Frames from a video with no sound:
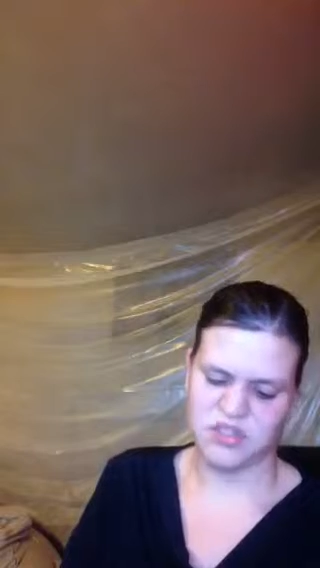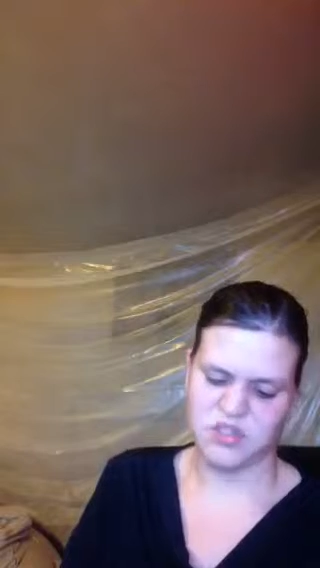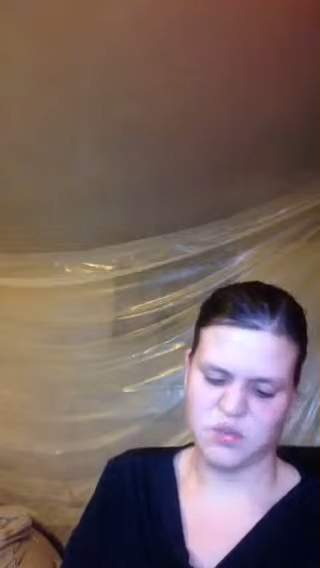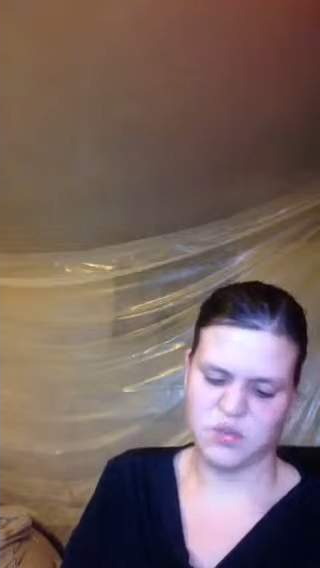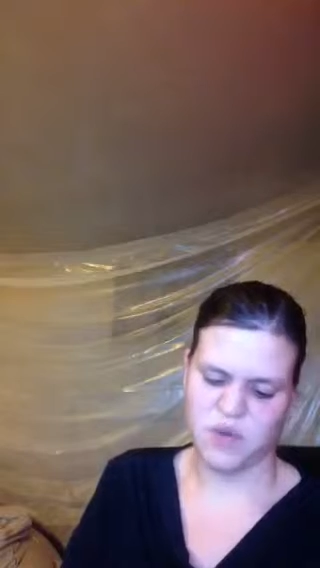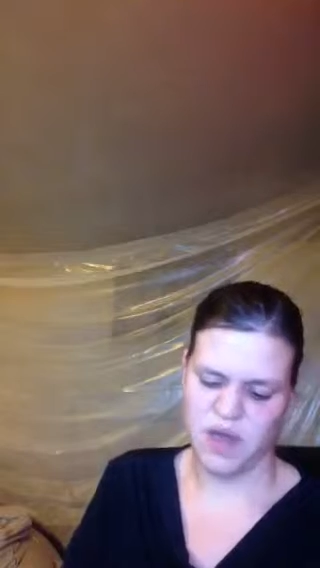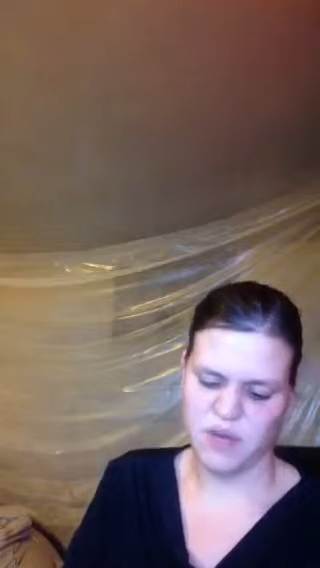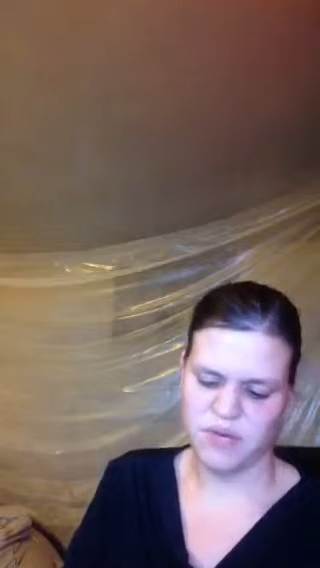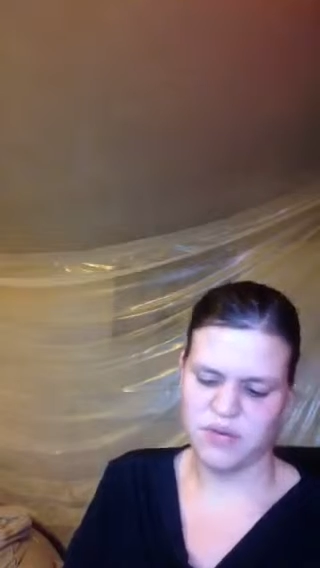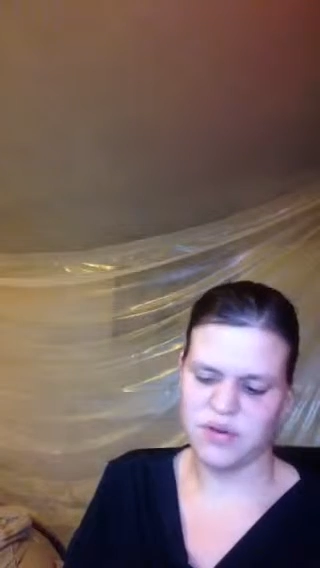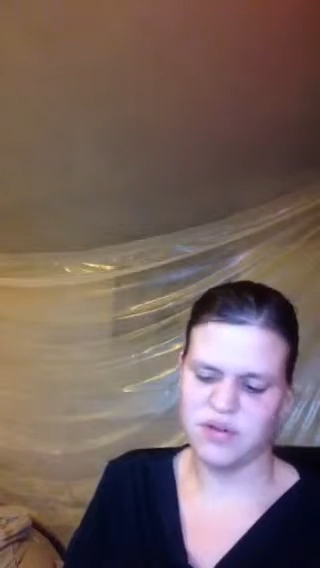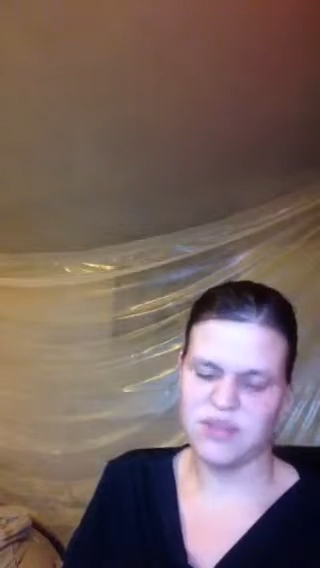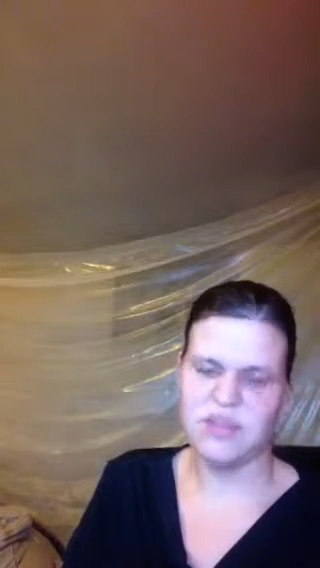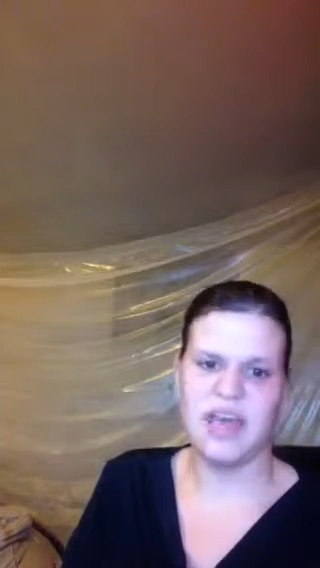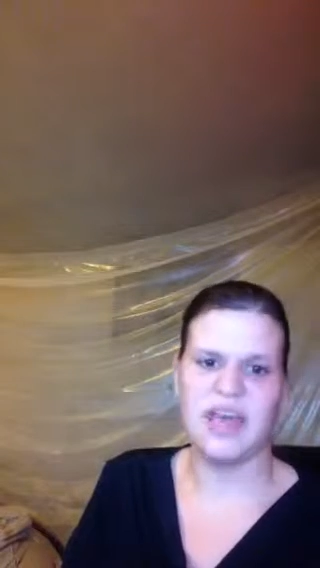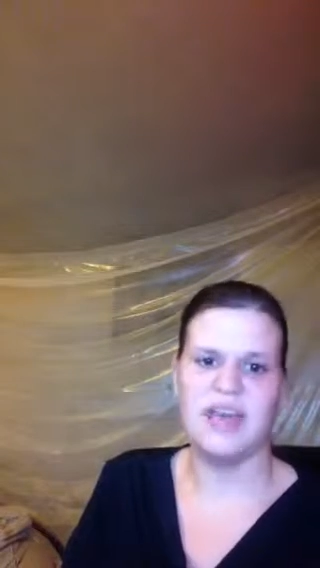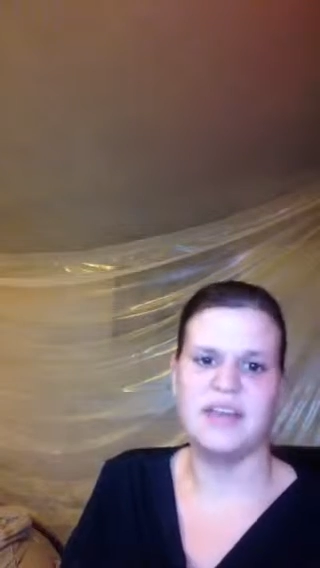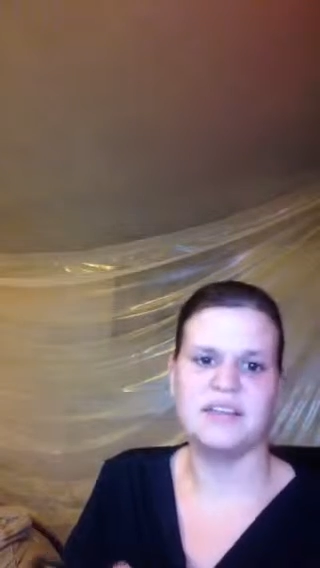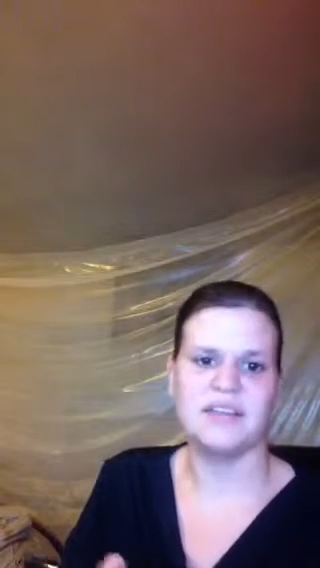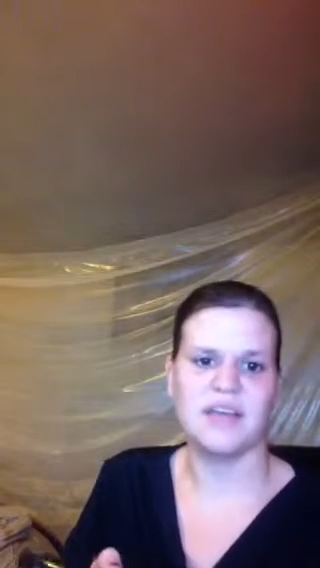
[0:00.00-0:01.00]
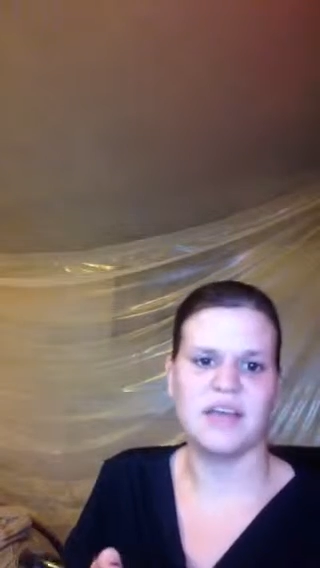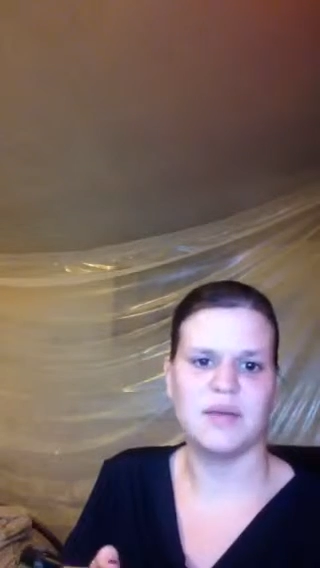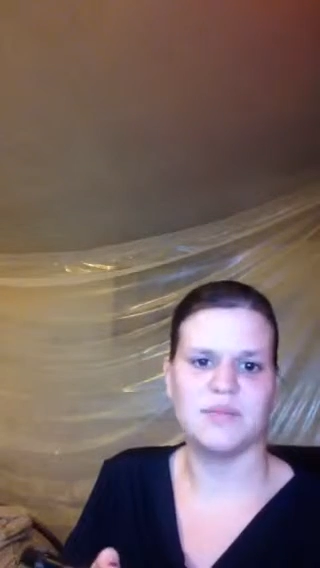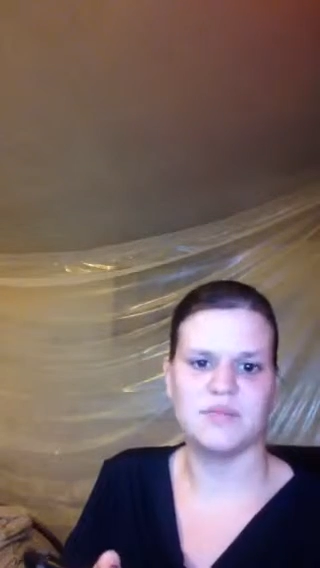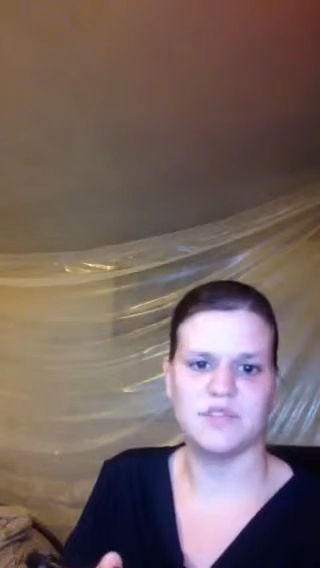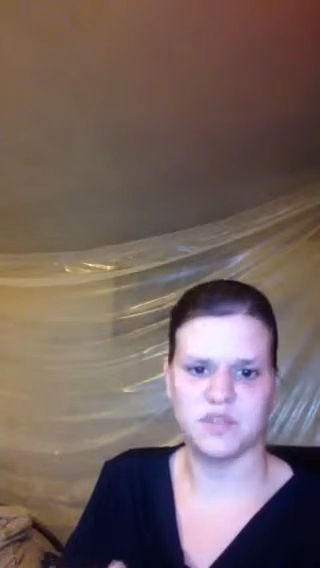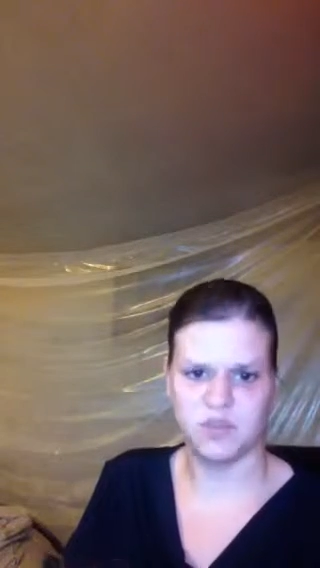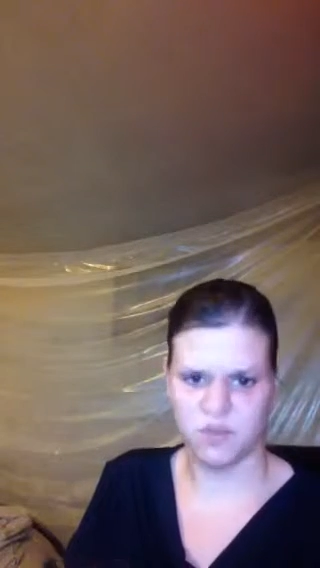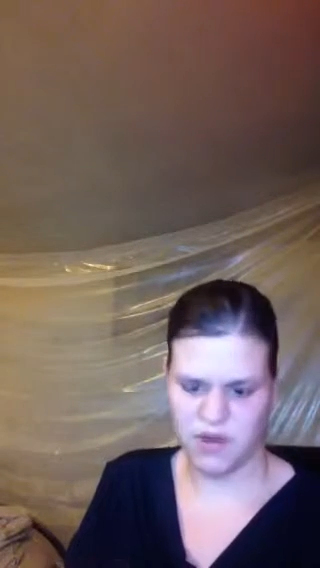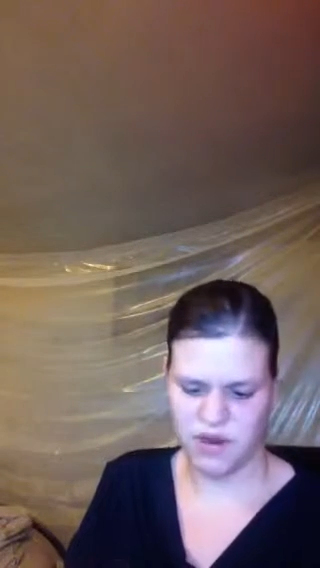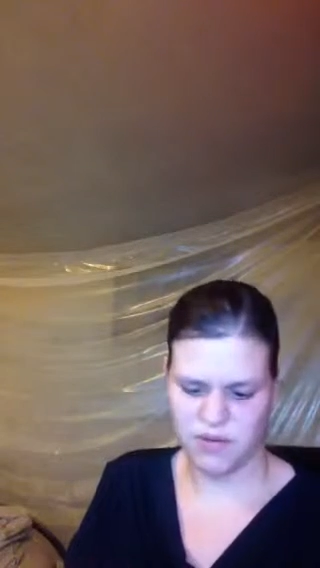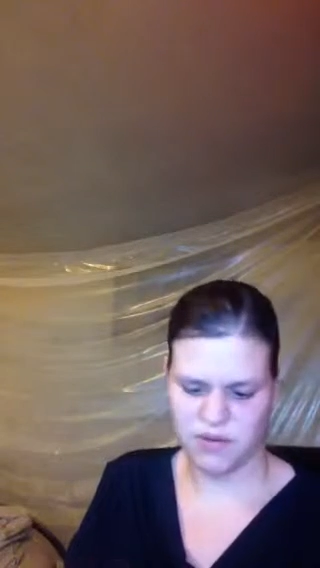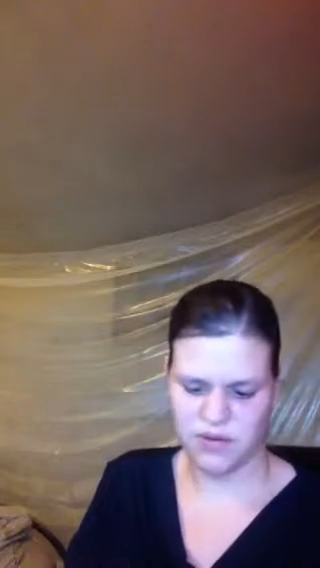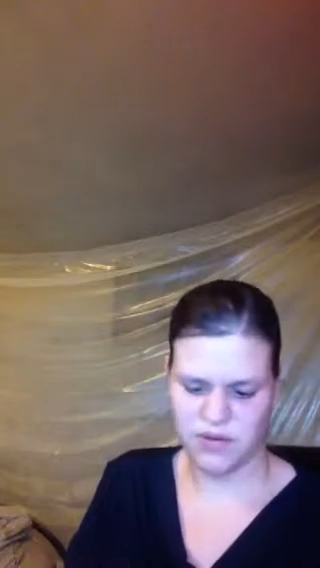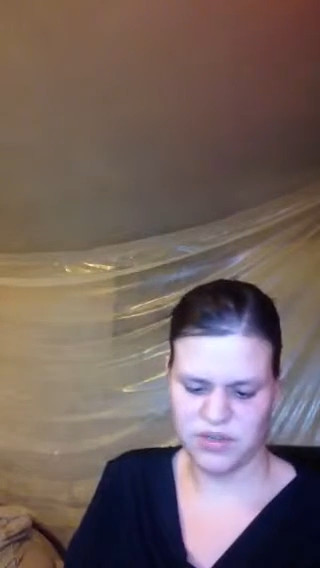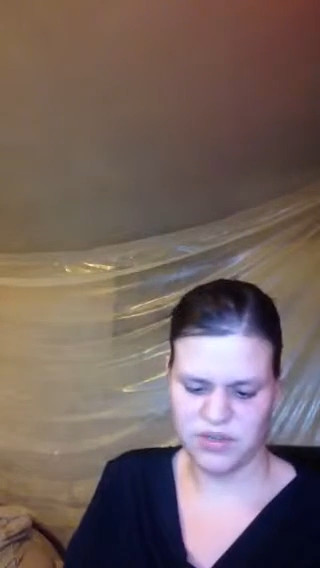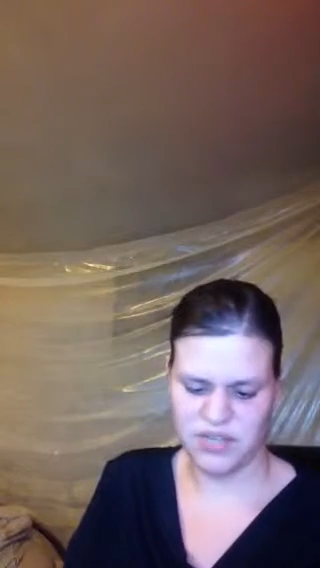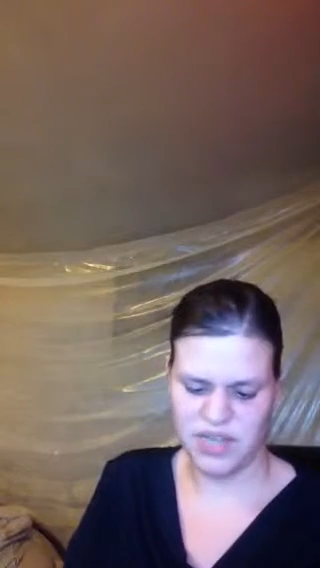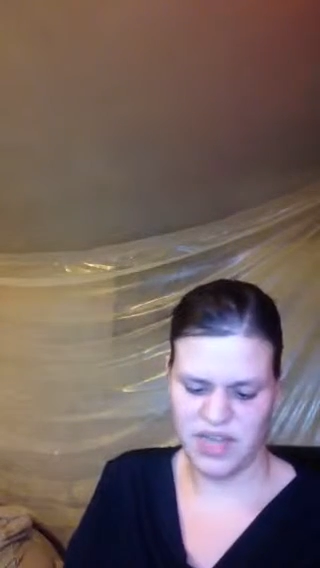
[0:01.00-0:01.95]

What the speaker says: the square root of 10 times the square root of